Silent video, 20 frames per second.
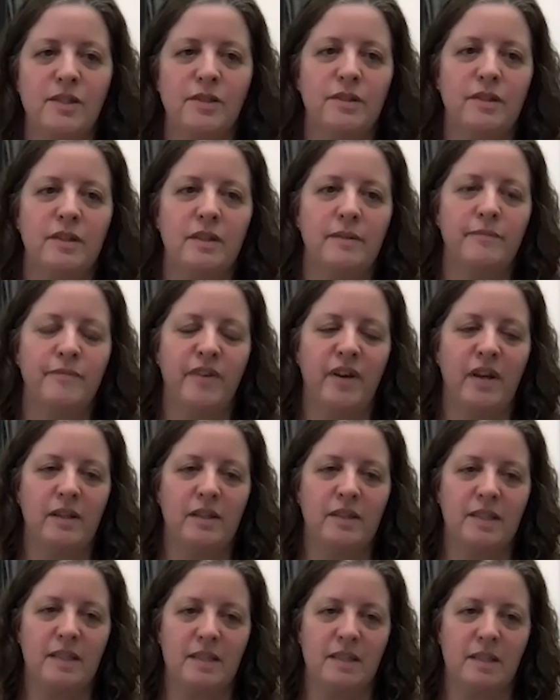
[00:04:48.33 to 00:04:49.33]
lymphatic
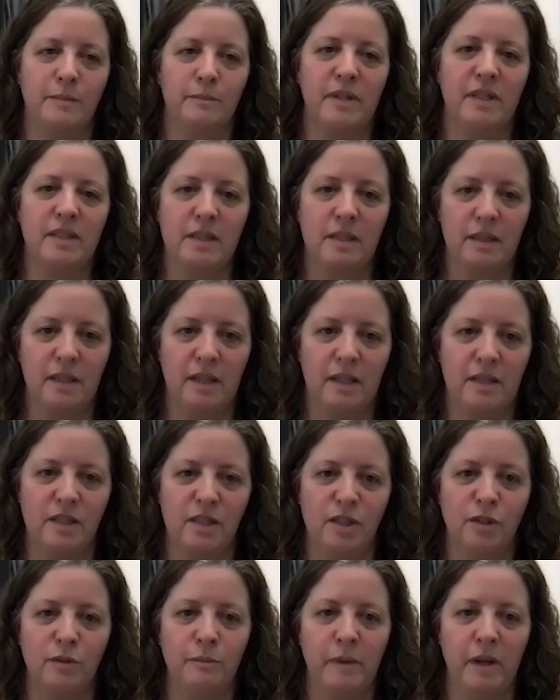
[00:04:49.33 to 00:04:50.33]
system basically has
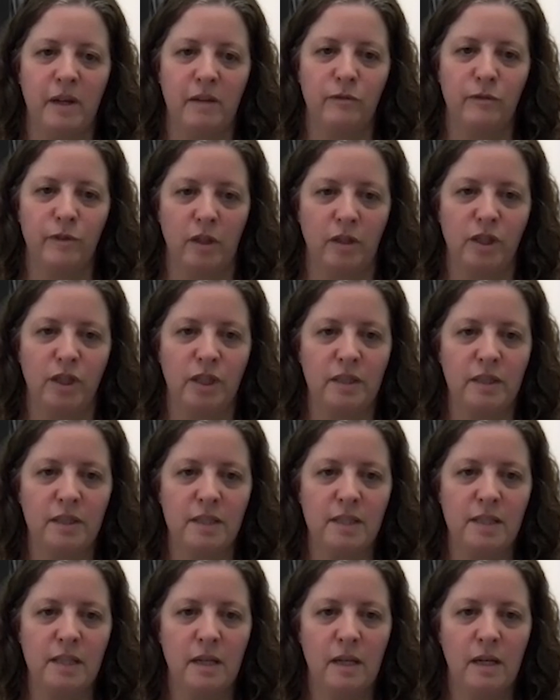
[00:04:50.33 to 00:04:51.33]
2 main
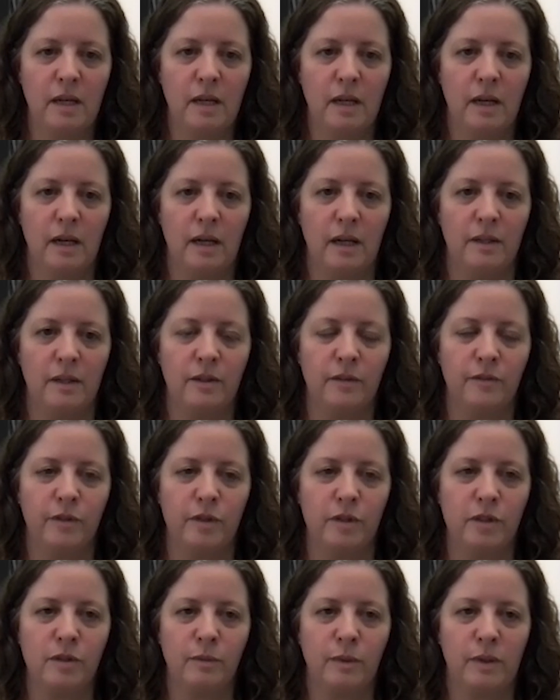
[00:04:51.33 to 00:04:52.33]
functions. The
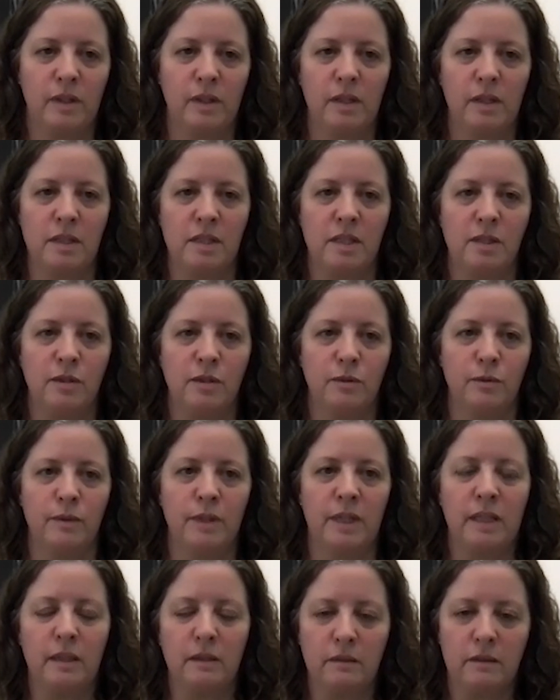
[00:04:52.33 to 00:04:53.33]
first one is to
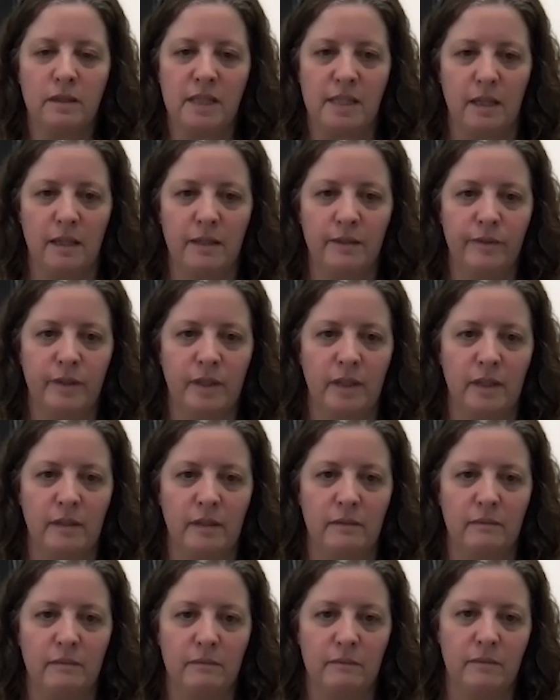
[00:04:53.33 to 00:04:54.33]
kill stuff that
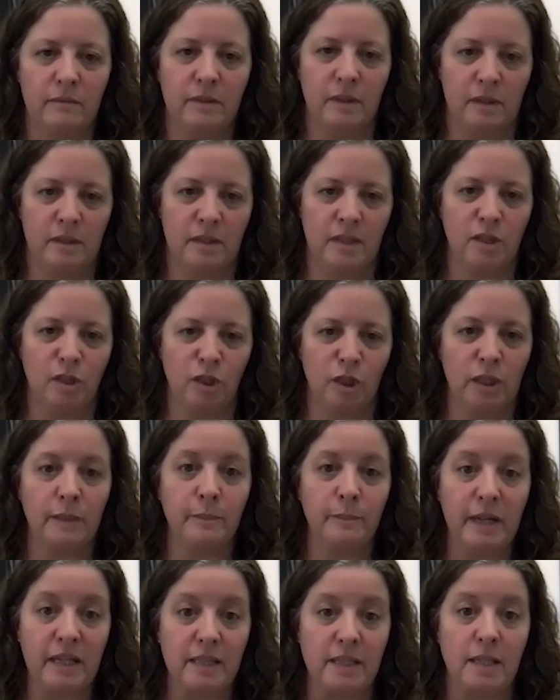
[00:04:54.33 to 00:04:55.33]
essentially
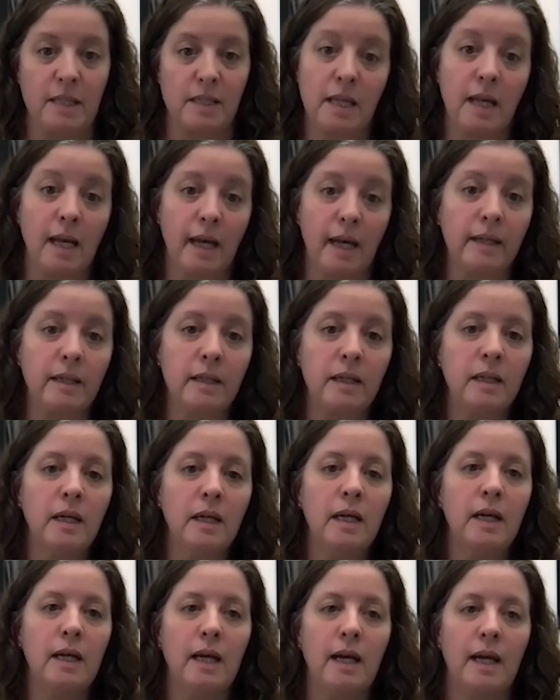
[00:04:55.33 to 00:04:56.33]
makes us sick.
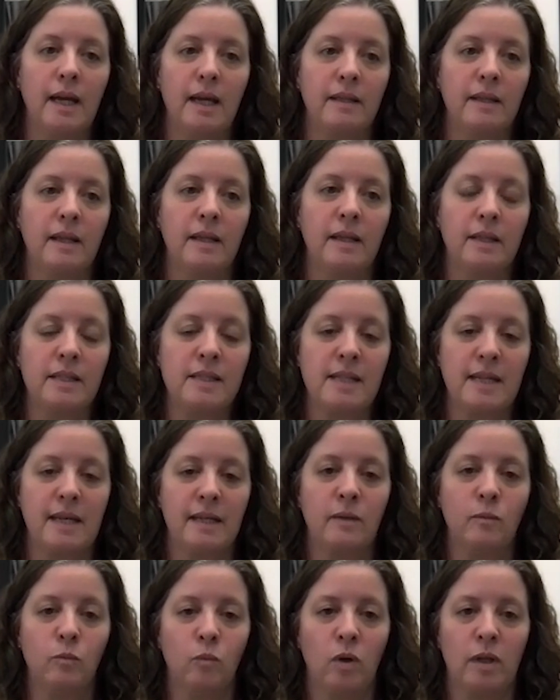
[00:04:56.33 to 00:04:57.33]
And then the
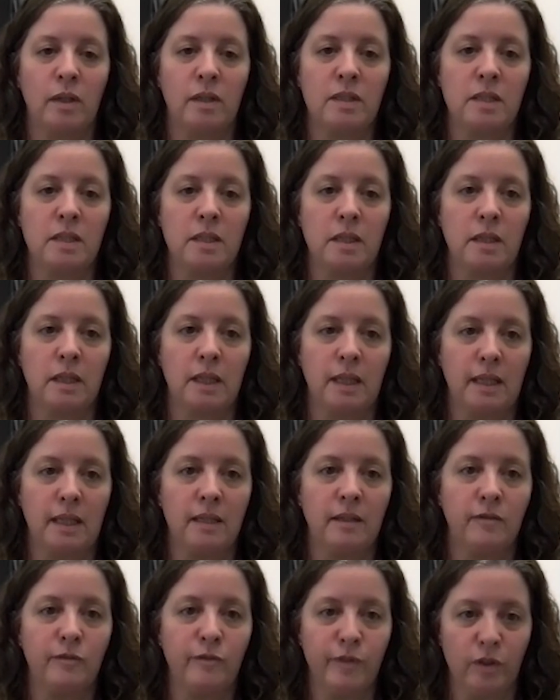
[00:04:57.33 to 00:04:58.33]
second one is to clean
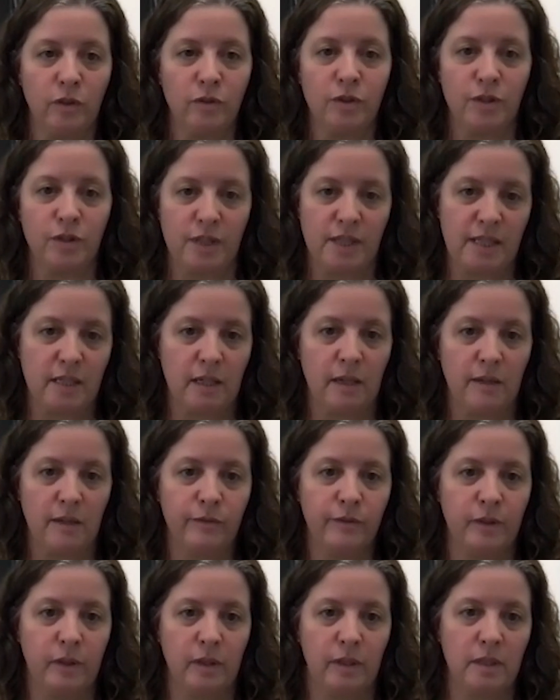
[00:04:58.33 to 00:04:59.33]
and filter stuff
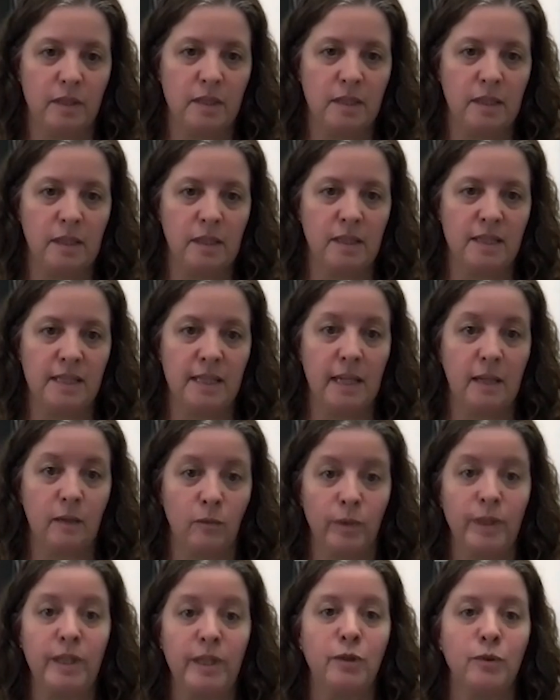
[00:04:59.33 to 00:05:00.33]
that is then
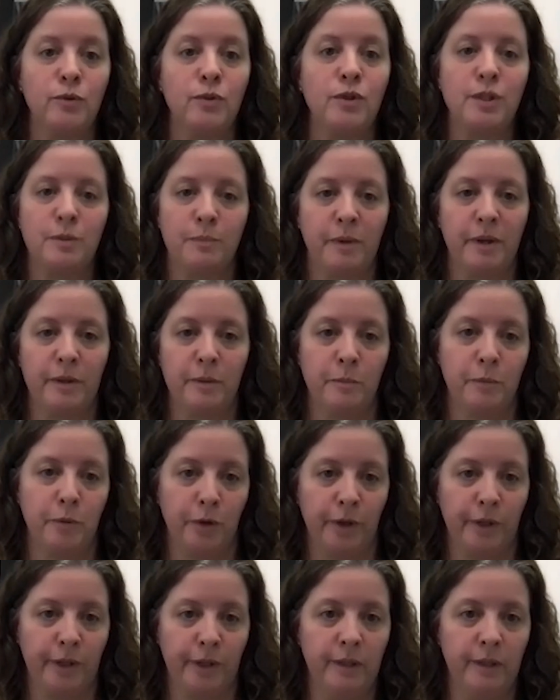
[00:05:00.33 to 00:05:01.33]
reused by the body.